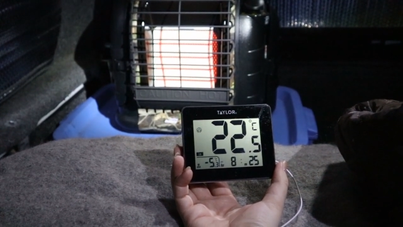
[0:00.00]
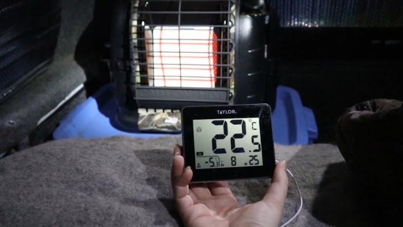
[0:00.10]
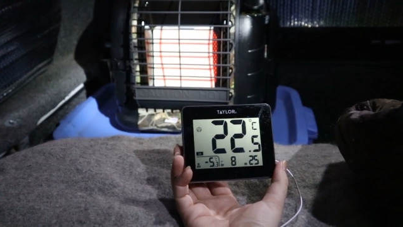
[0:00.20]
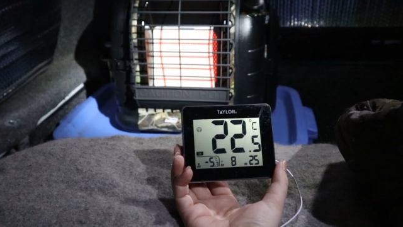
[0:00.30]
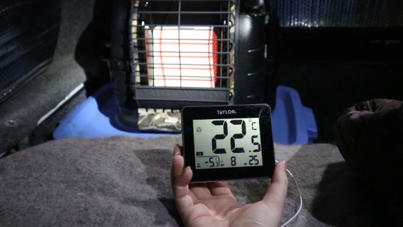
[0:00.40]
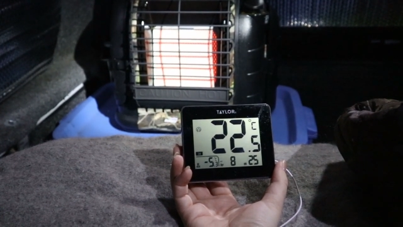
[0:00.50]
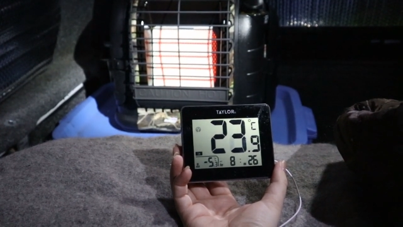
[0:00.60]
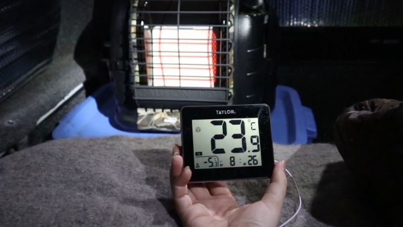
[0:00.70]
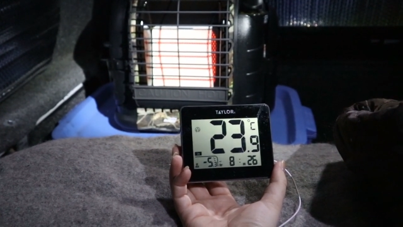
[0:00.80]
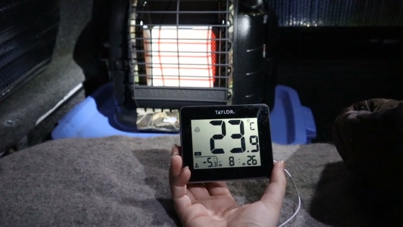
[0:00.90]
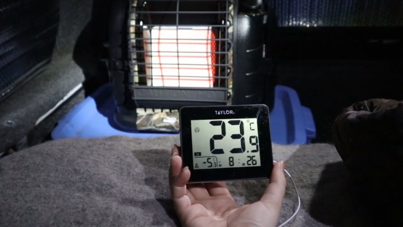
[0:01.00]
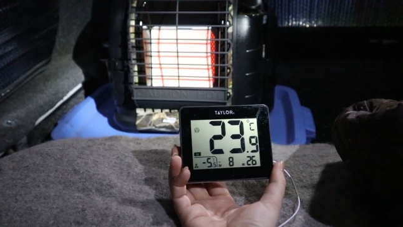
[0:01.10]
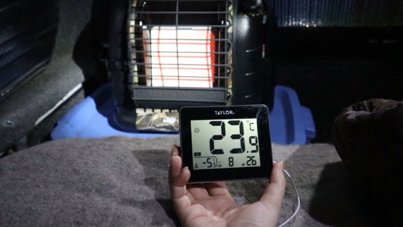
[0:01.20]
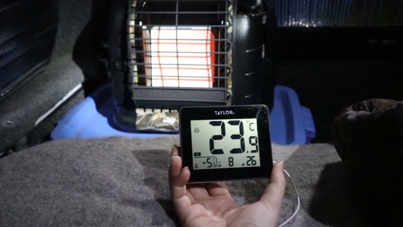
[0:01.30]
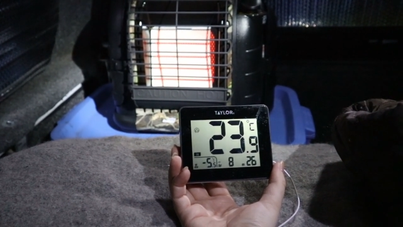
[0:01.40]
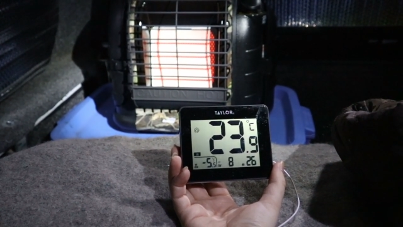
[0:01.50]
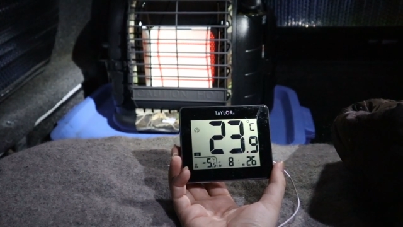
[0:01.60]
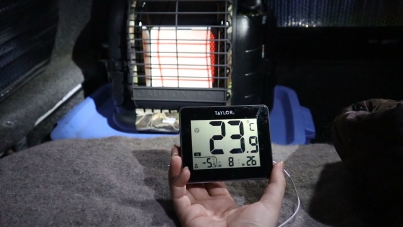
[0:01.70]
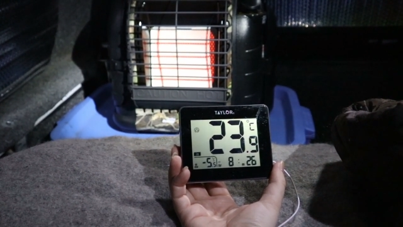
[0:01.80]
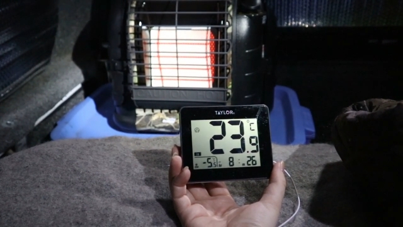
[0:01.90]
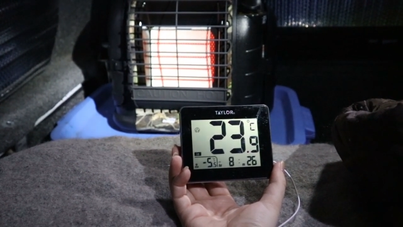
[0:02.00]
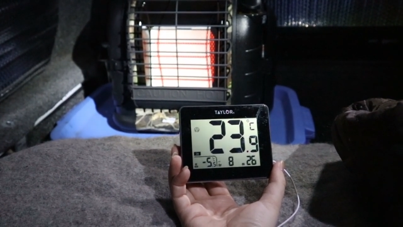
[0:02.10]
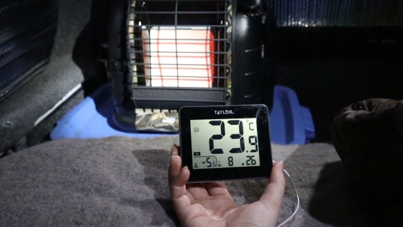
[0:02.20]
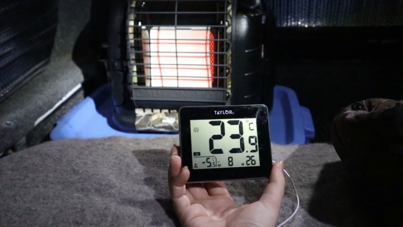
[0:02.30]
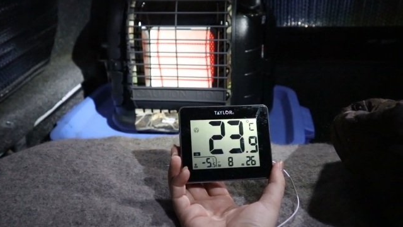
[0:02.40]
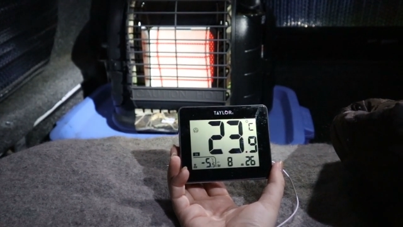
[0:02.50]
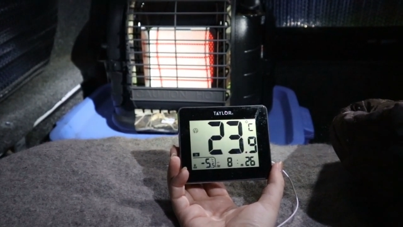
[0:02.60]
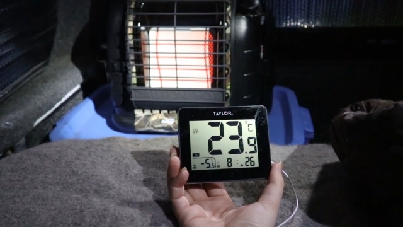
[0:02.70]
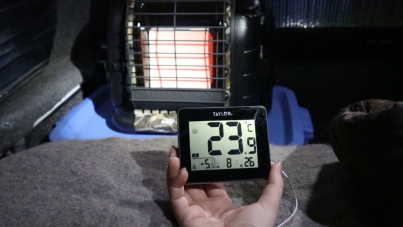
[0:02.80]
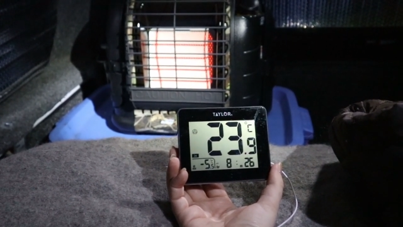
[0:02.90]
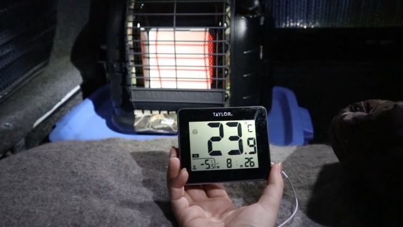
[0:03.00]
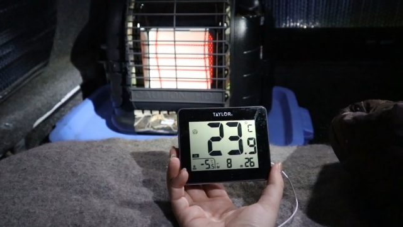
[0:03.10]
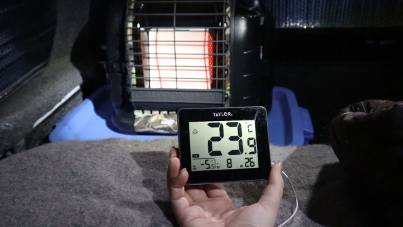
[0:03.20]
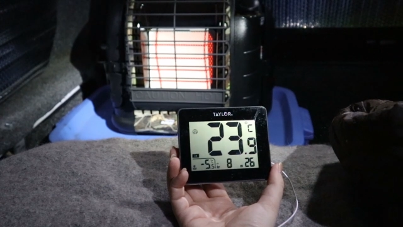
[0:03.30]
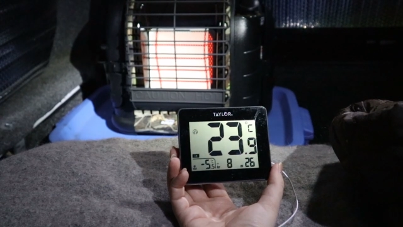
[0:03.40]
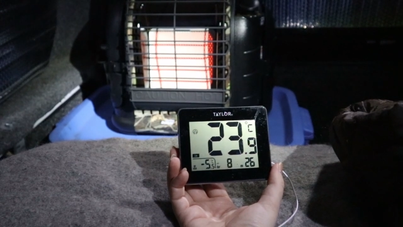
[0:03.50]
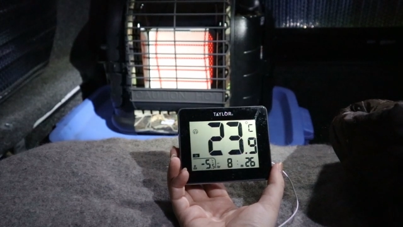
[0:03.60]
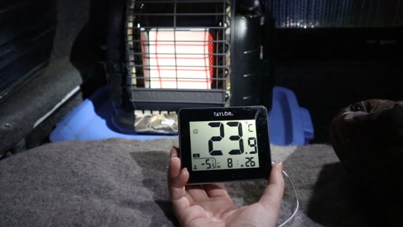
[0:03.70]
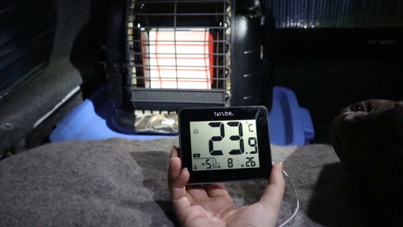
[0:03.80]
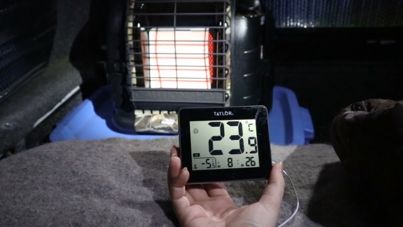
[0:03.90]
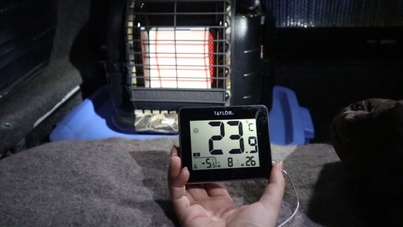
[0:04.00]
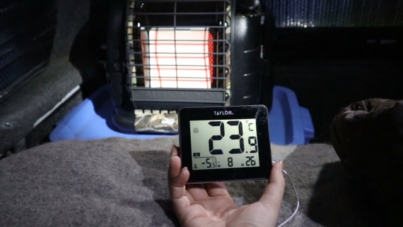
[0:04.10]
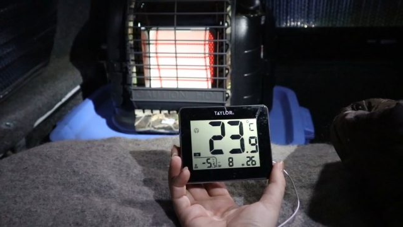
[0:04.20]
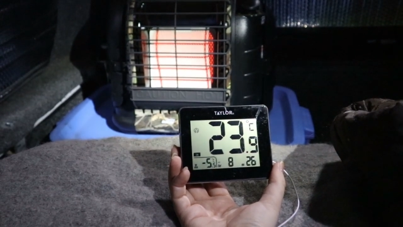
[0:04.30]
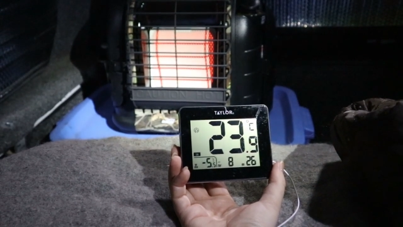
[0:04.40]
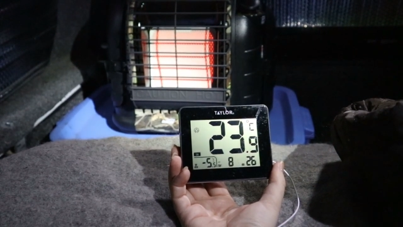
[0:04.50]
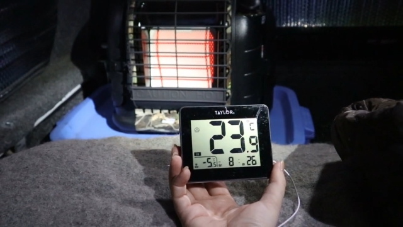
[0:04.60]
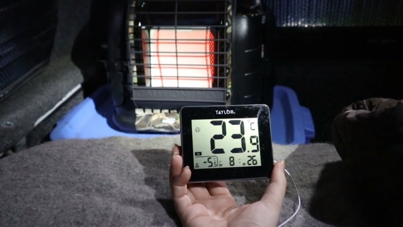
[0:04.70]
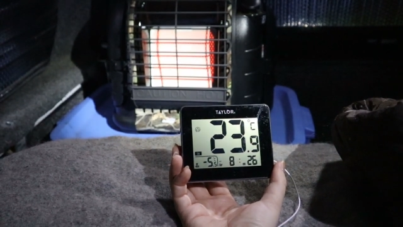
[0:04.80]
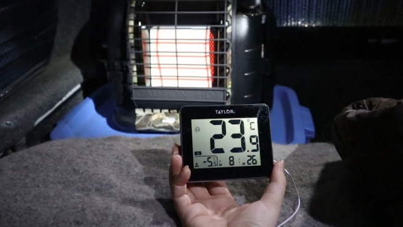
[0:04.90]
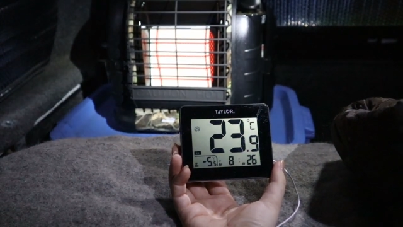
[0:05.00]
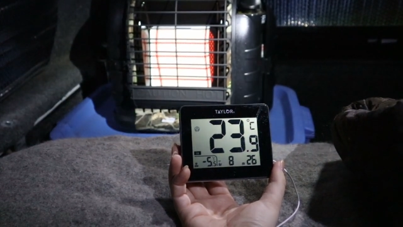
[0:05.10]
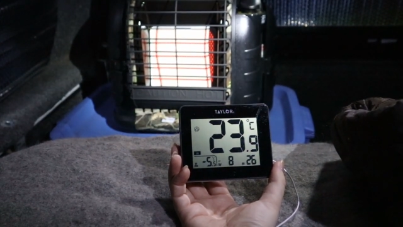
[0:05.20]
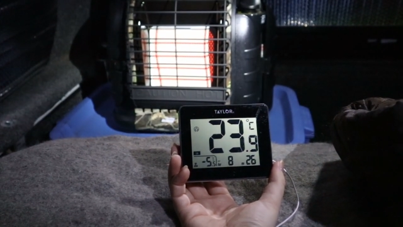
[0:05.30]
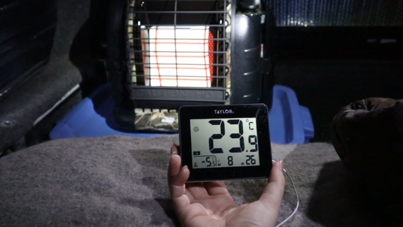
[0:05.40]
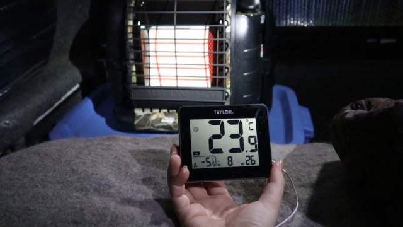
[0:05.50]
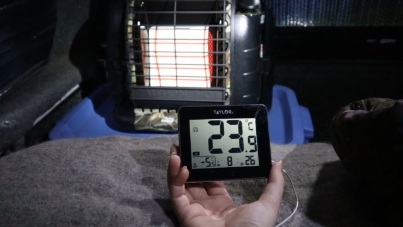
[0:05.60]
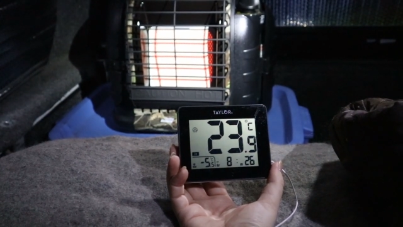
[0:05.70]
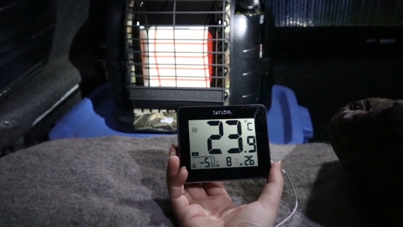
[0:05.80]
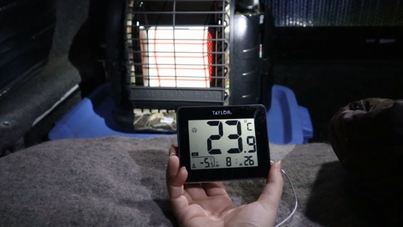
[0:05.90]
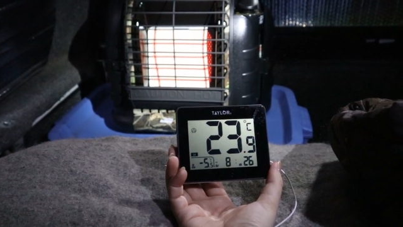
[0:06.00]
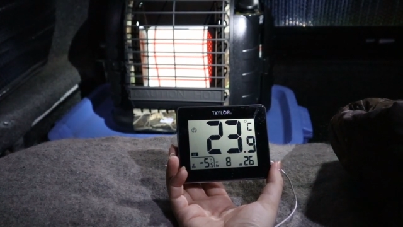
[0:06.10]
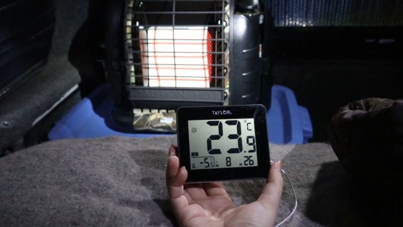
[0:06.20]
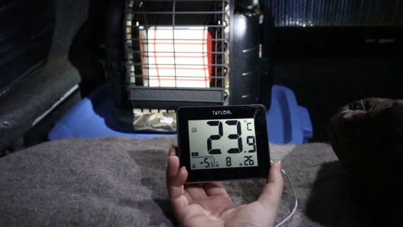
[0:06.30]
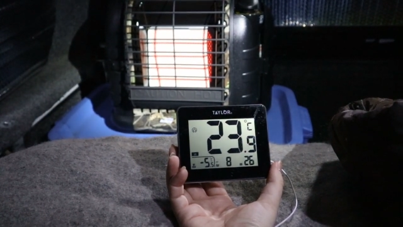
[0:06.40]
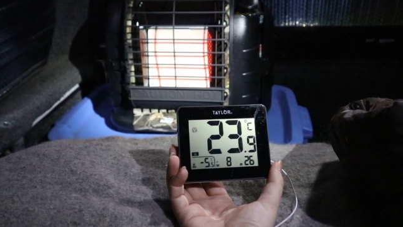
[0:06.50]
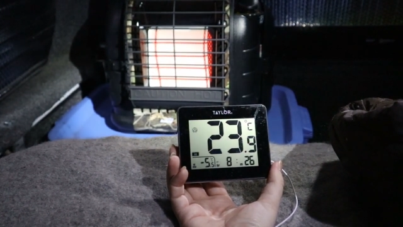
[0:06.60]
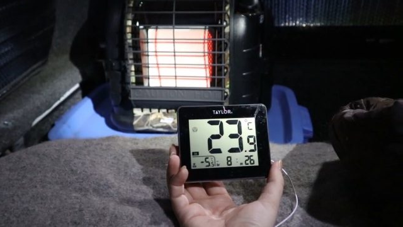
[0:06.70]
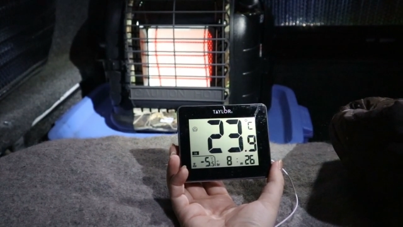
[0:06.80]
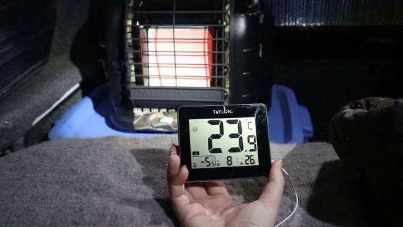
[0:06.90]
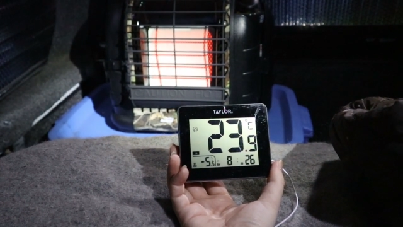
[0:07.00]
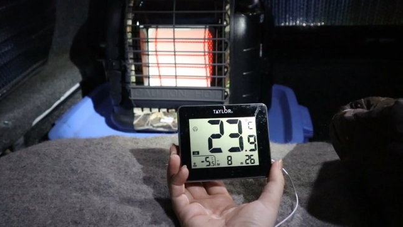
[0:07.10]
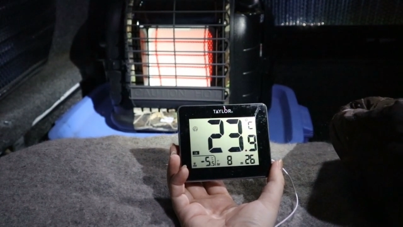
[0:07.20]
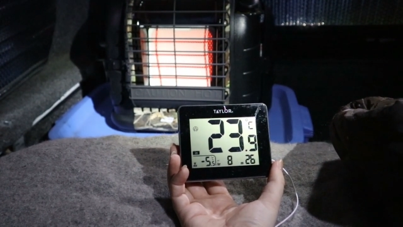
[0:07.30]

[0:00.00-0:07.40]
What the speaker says: (no speaker visible)